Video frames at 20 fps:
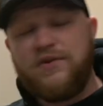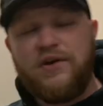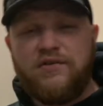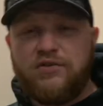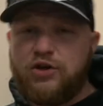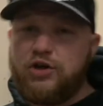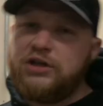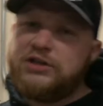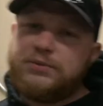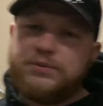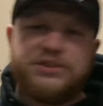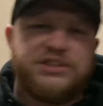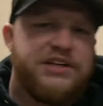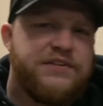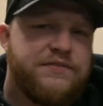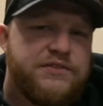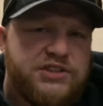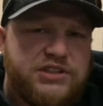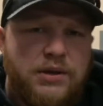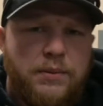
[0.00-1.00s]
you have a Christmas
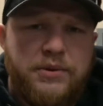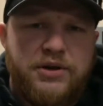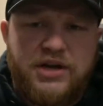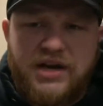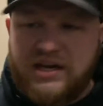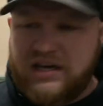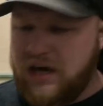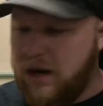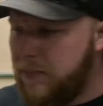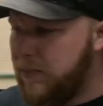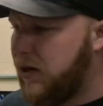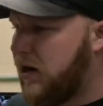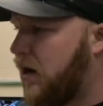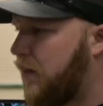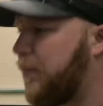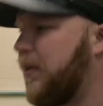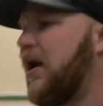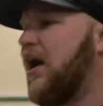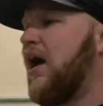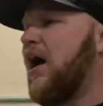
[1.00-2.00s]
gift for somebody you got coming
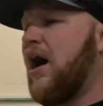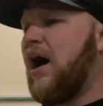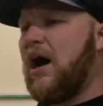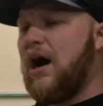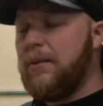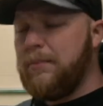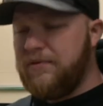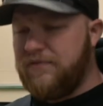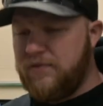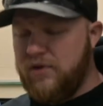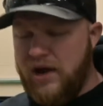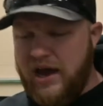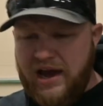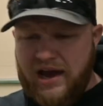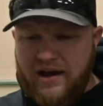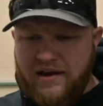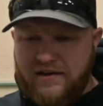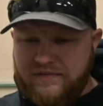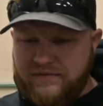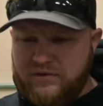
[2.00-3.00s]
up, if you
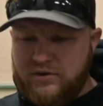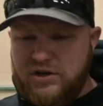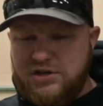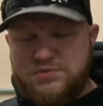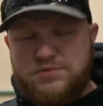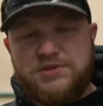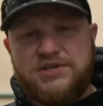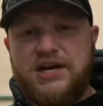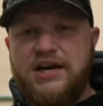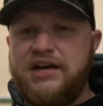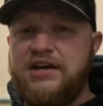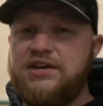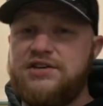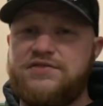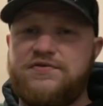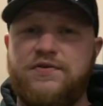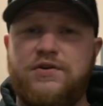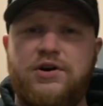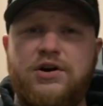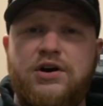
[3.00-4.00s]
have Christmas ideas
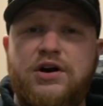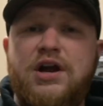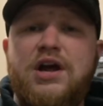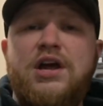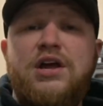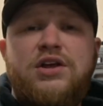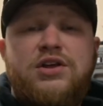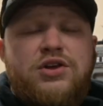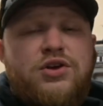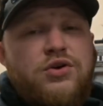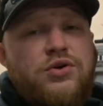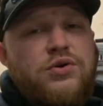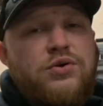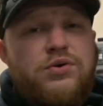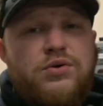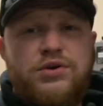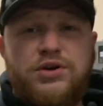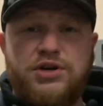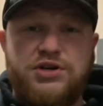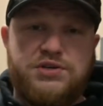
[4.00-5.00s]
for
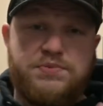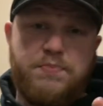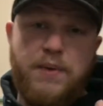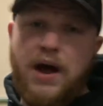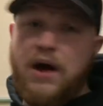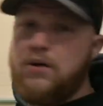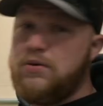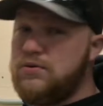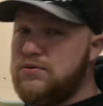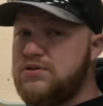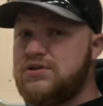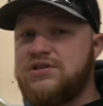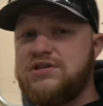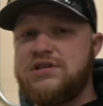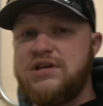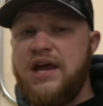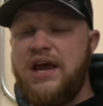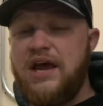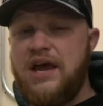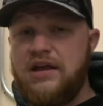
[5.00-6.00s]
you, your
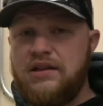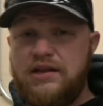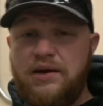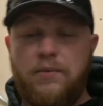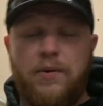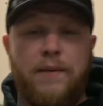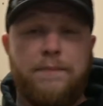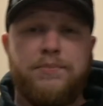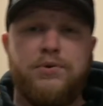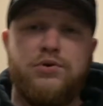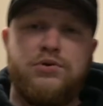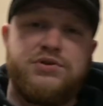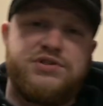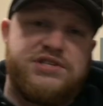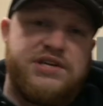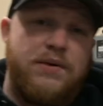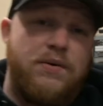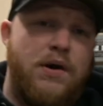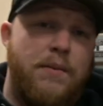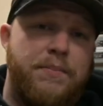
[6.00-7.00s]
spouse, and they want boots,
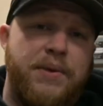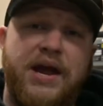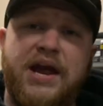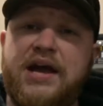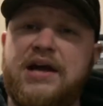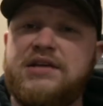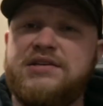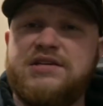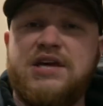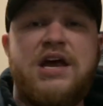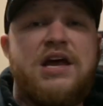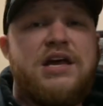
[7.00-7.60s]
they want pants,